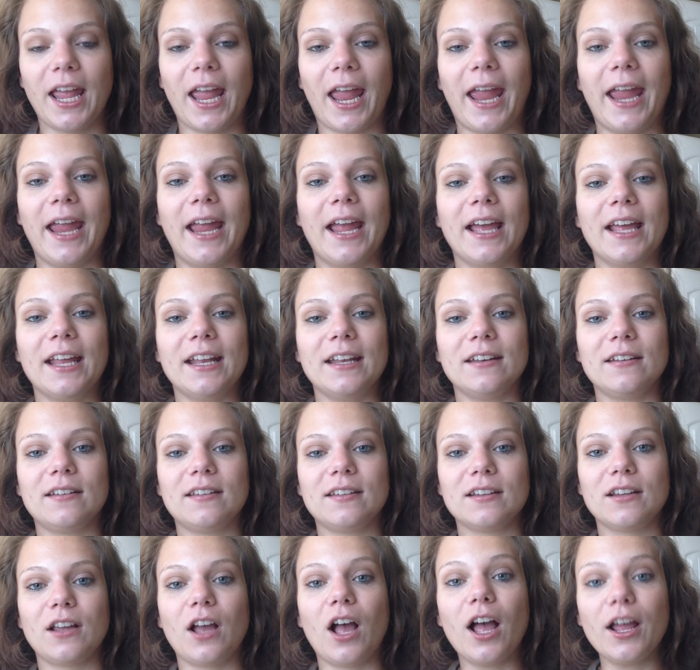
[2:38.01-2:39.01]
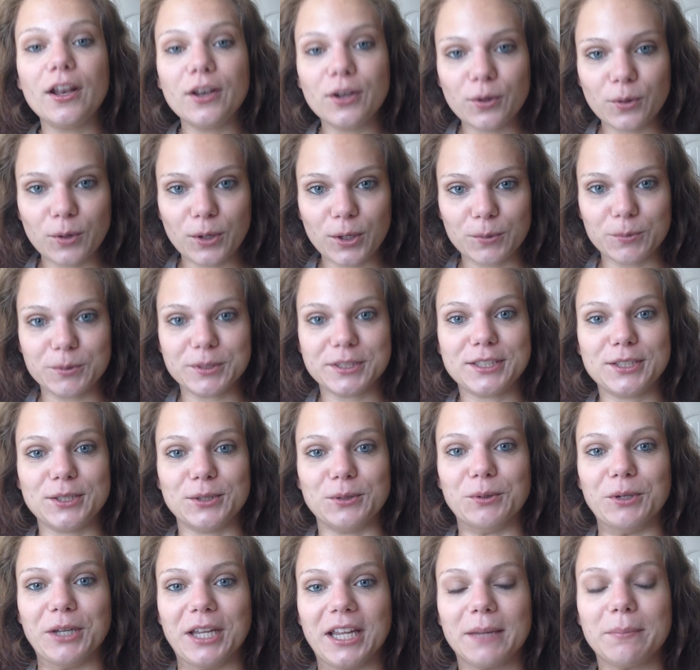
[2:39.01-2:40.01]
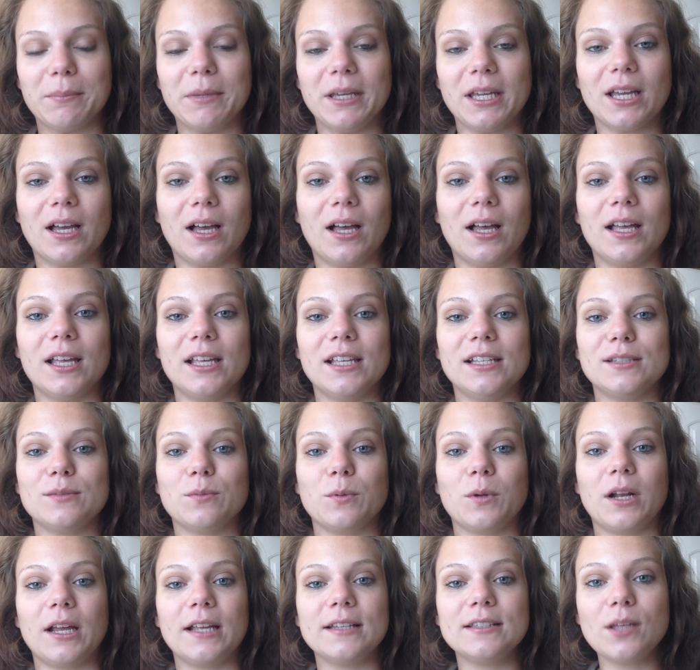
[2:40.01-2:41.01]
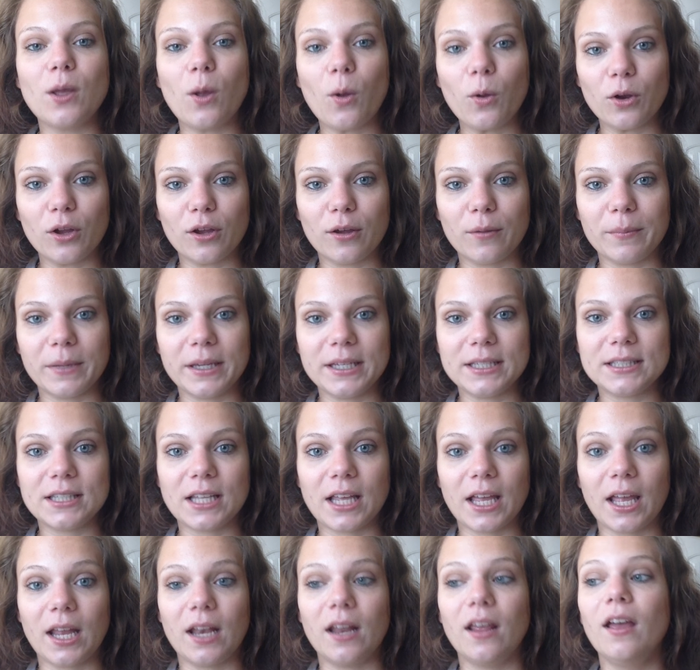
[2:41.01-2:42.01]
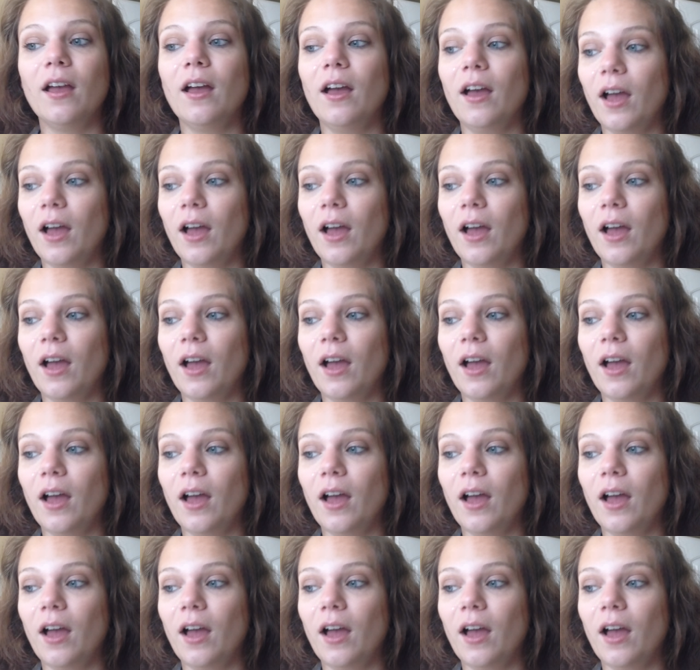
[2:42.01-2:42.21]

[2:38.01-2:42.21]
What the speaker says: And God knew what he was doing, because when I told him, he said,